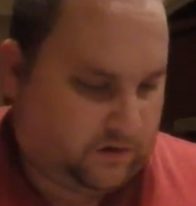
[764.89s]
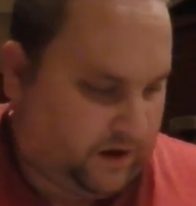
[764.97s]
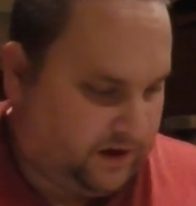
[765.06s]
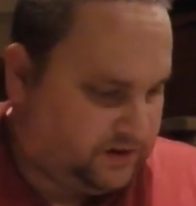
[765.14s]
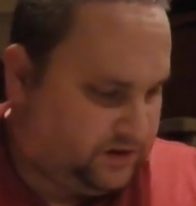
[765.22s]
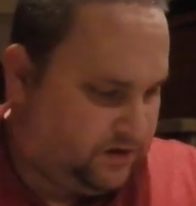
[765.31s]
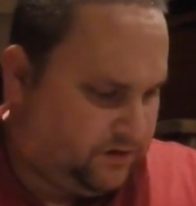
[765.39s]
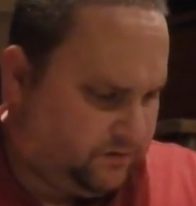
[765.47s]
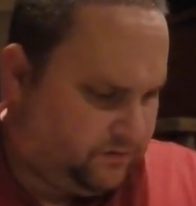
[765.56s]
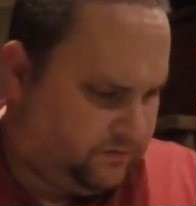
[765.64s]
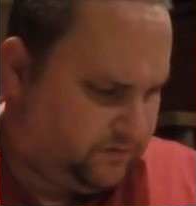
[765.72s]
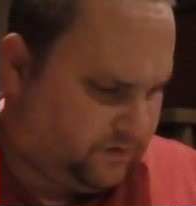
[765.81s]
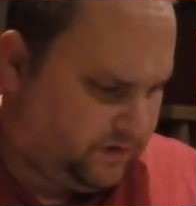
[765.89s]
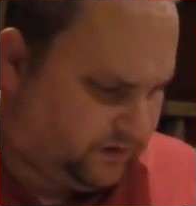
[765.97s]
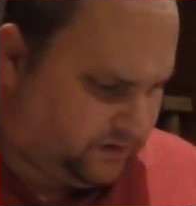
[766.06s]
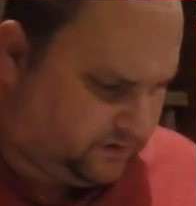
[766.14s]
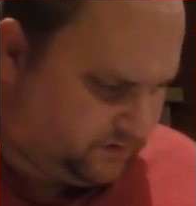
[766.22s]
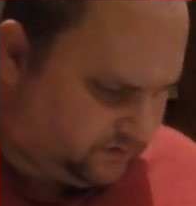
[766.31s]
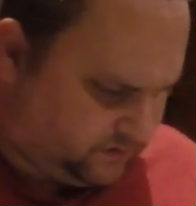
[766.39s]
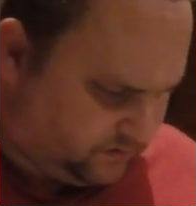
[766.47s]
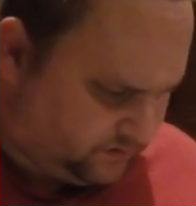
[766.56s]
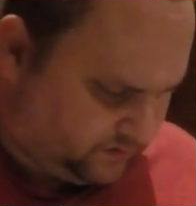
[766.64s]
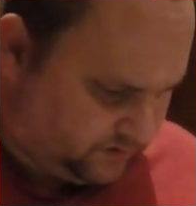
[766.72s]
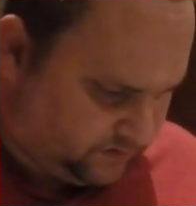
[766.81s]
Actually no, hold on.
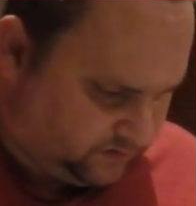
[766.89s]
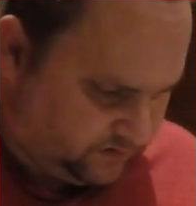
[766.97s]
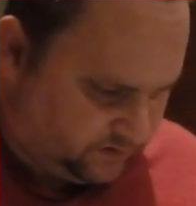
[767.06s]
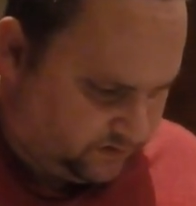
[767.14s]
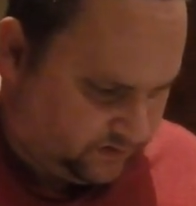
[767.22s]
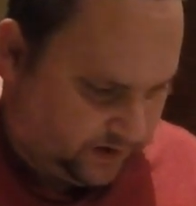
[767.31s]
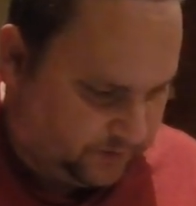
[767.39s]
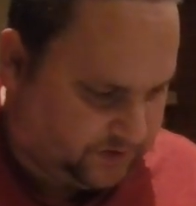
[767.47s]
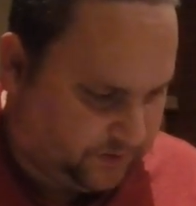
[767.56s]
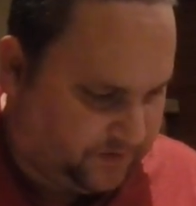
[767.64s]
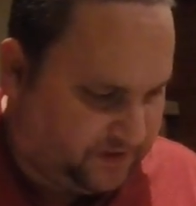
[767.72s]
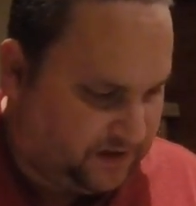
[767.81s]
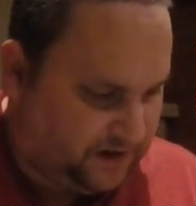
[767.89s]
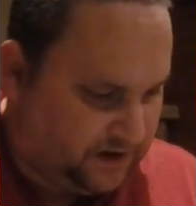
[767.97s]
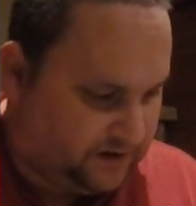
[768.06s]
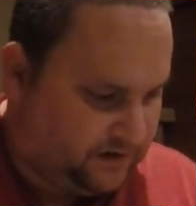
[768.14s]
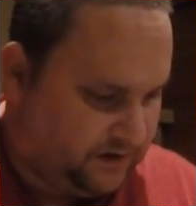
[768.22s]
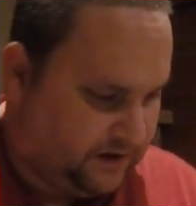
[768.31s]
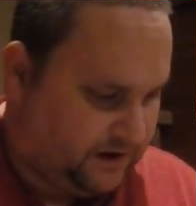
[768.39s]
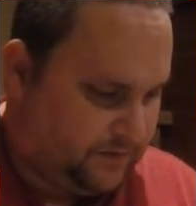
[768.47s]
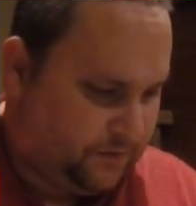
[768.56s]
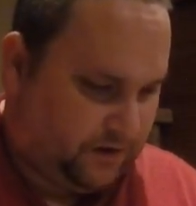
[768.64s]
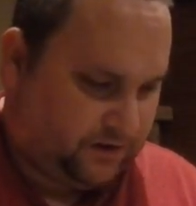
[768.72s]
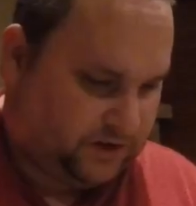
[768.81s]
I'm jumping the gun. I
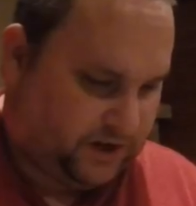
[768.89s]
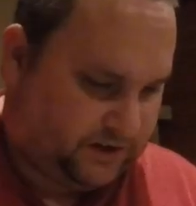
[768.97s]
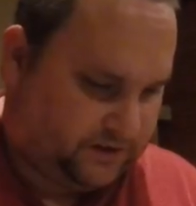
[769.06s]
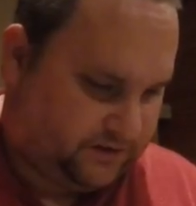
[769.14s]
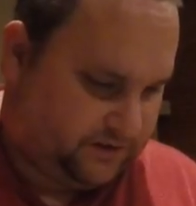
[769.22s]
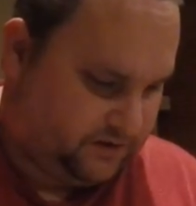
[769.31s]
apologize.